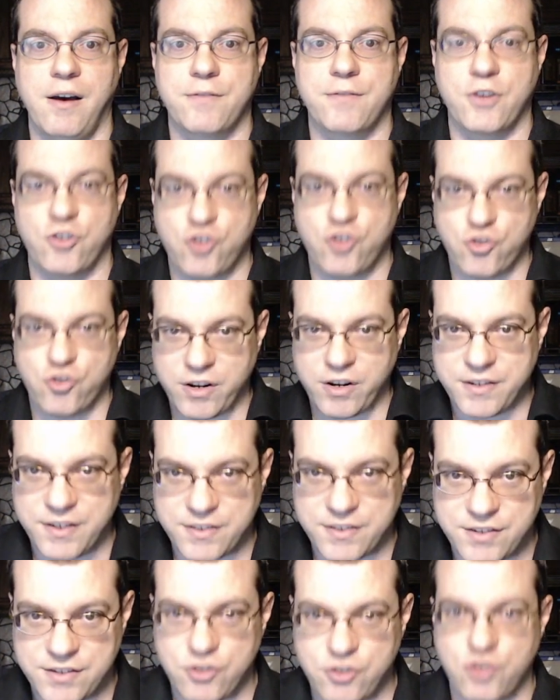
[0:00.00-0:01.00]
constructing
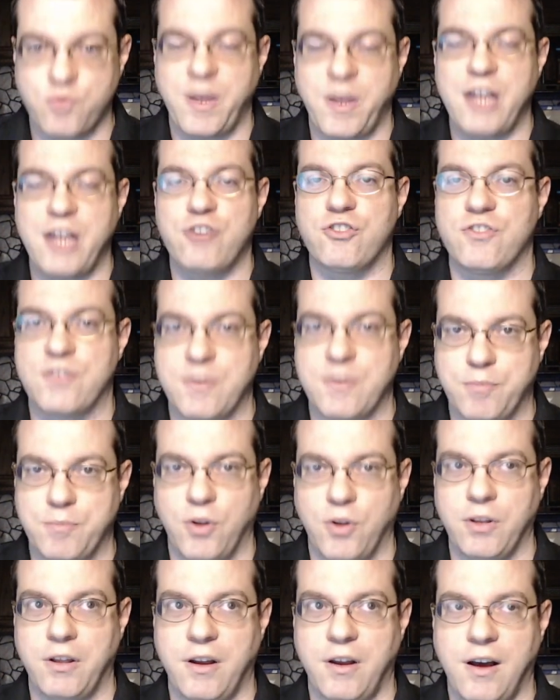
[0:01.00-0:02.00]
situations to
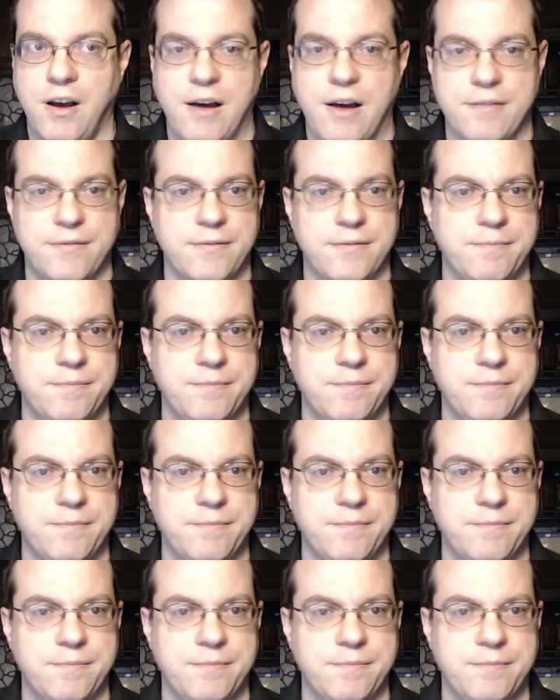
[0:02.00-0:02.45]
pull it off.